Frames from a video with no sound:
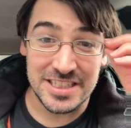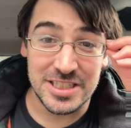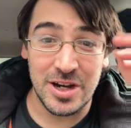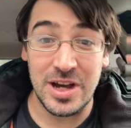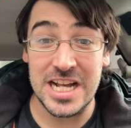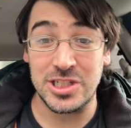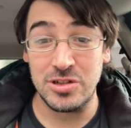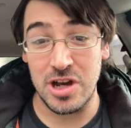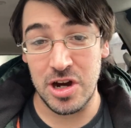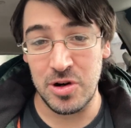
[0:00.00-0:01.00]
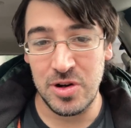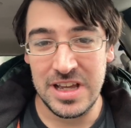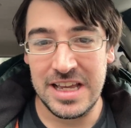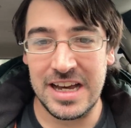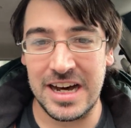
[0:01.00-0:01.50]
So, as you know,
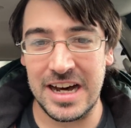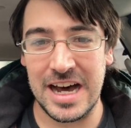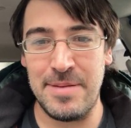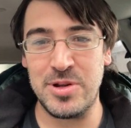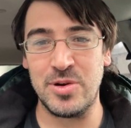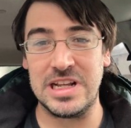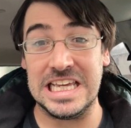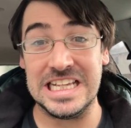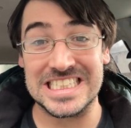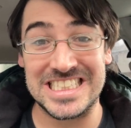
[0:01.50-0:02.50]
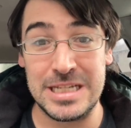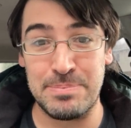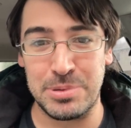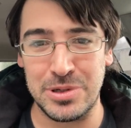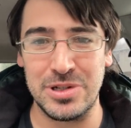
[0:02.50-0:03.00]
I'm doing a
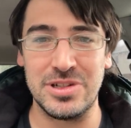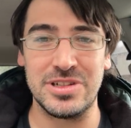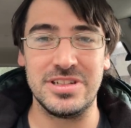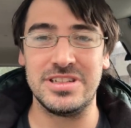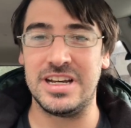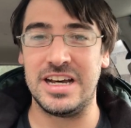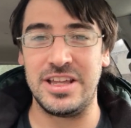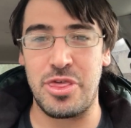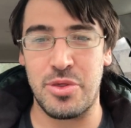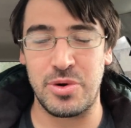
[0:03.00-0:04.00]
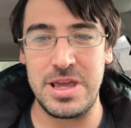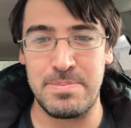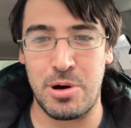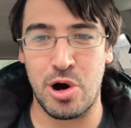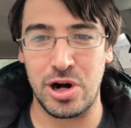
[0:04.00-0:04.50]
simple
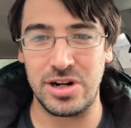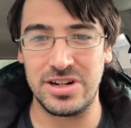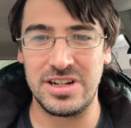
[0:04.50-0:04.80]
three-part,